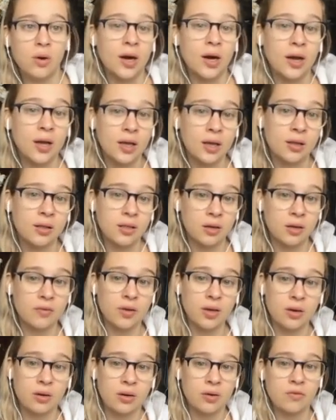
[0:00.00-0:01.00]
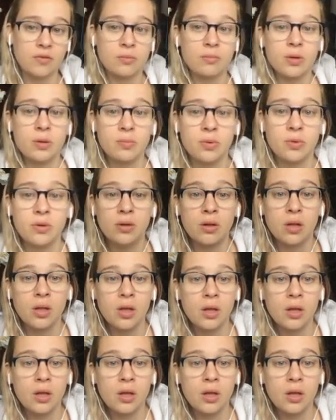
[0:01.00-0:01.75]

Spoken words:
I love hearing from people